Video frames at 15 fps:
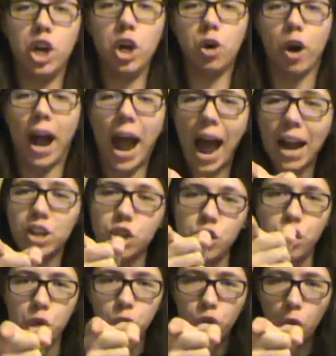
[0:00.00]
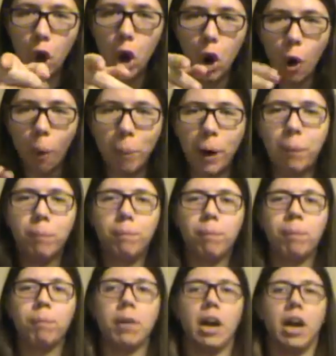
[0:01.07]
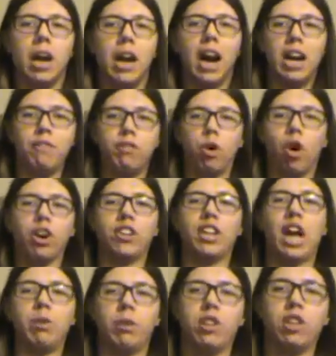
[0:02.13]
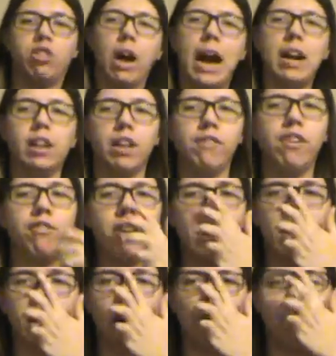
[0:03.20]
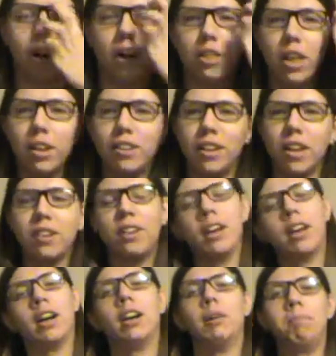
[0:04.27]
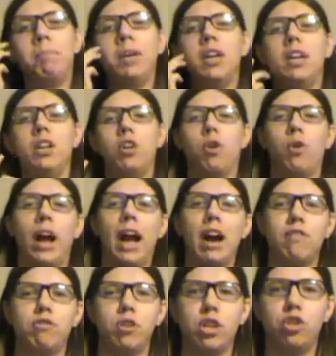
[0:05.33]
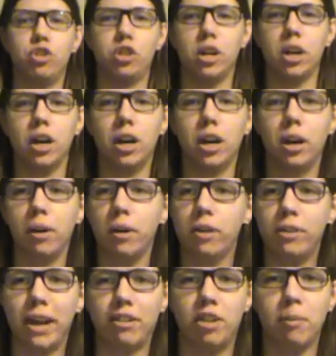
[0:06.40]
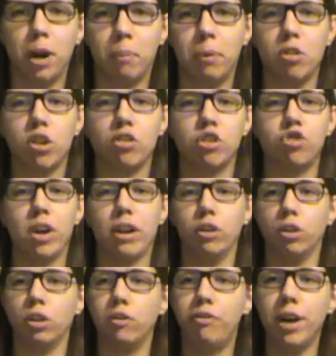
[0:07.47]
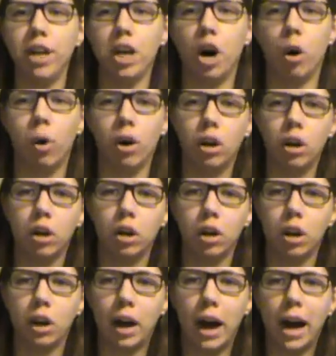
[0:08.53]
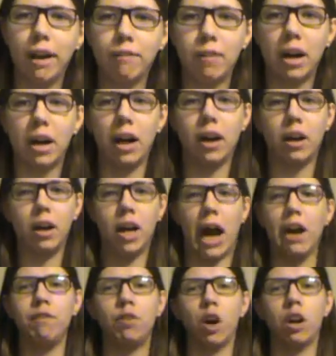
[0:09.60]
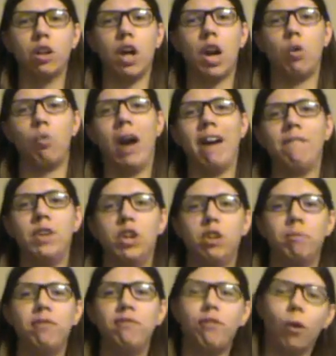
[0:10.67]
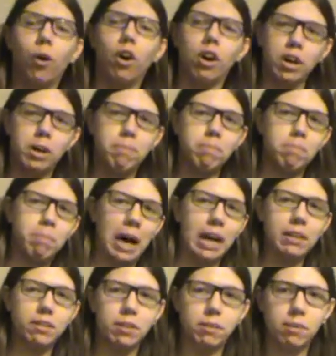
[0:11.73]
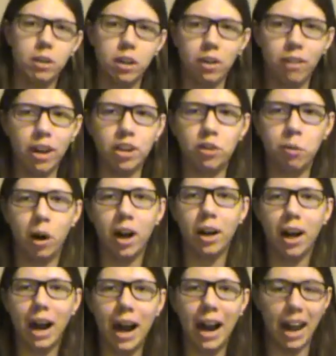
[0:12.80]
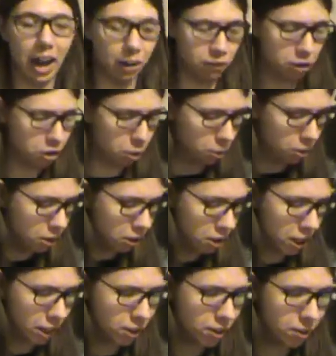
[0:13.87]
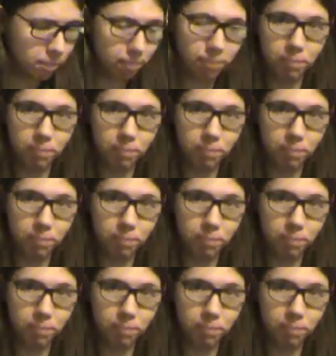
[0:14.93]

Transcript: here at YouTube. And of course, as with the title of the video, this isn't gonna be your average uh, Nasty Metal Productions channel video. I've uh, I've done a lot of rap videos before, but this one I have to, since